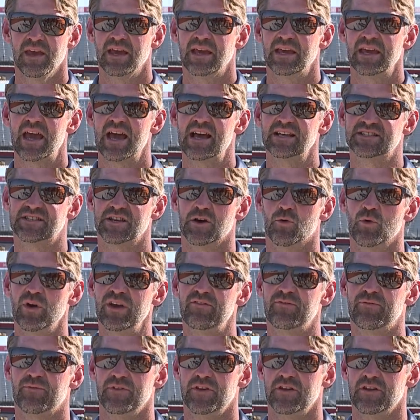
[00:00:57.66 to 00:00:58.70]
Yeah, so
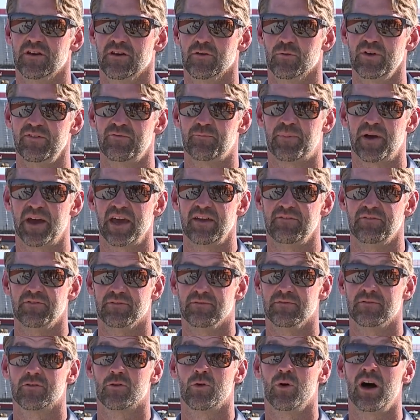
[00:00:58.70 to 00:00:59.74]
we've paved
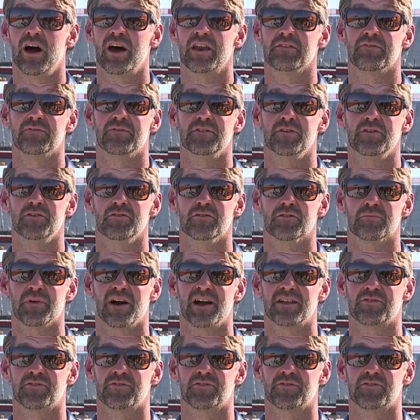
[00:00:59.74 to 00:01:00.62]
quite a few in my